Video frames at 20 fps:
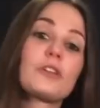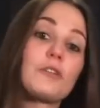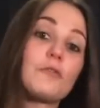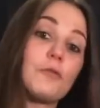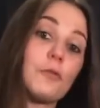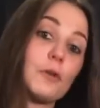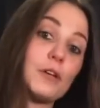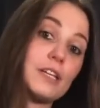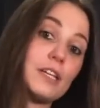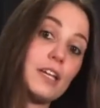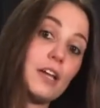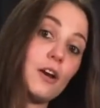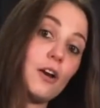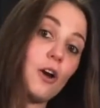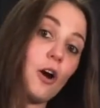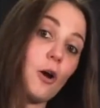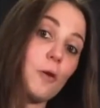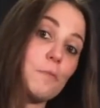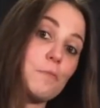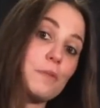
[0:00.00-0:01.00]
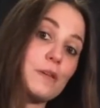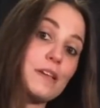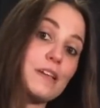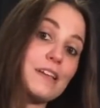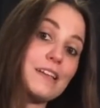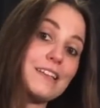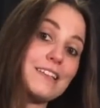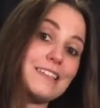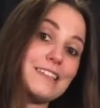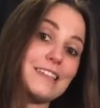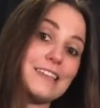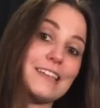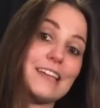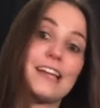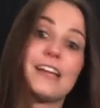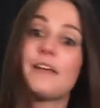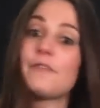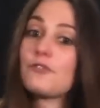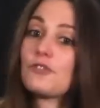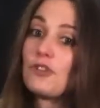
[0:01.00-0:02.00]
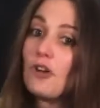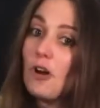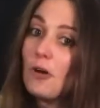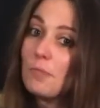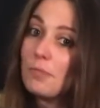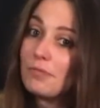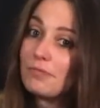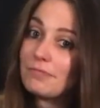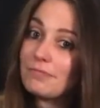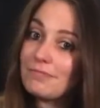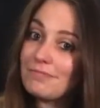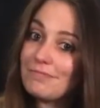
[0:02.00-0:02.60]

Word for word: looking for here are B, D, and F sharp.